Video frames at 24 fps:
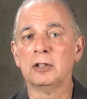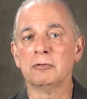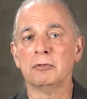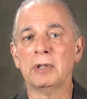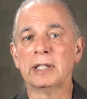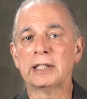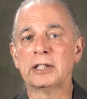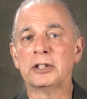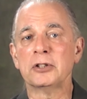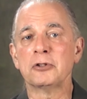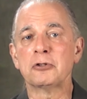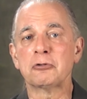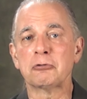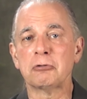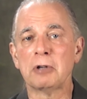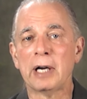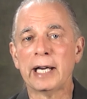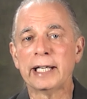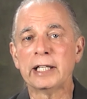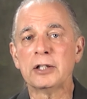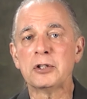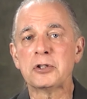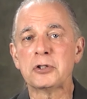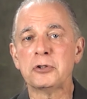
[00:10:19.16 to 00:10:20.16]
rather than
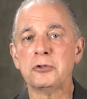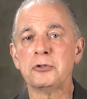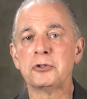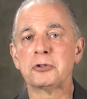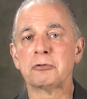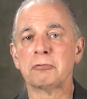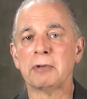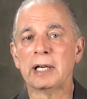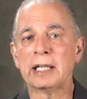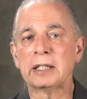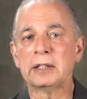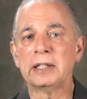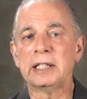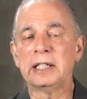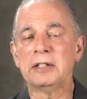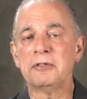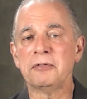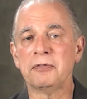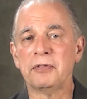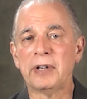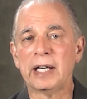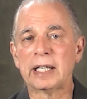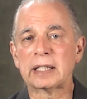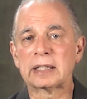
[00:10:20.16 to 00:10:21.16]
trying to directly
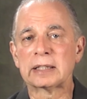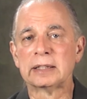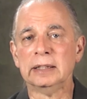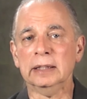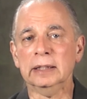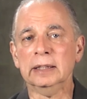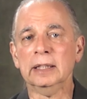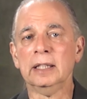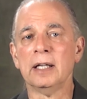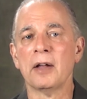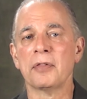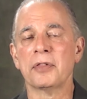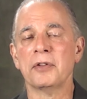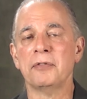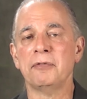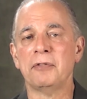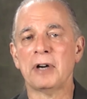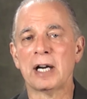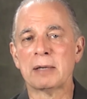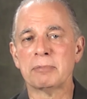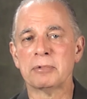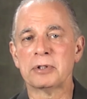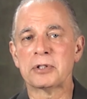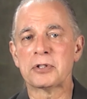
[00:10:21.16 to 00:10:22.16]
affect the
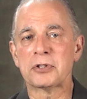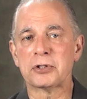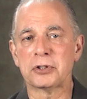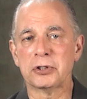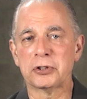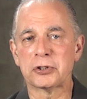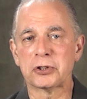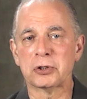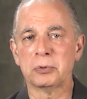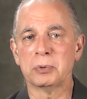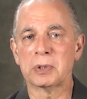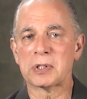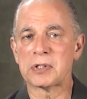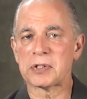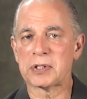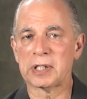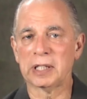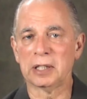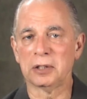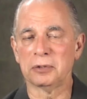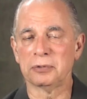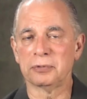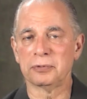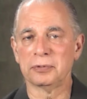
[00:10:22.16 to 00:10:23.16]
fibrinous tissue
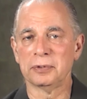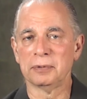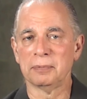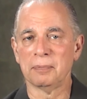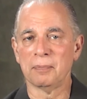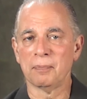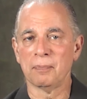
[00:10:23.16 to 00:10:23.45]
itself.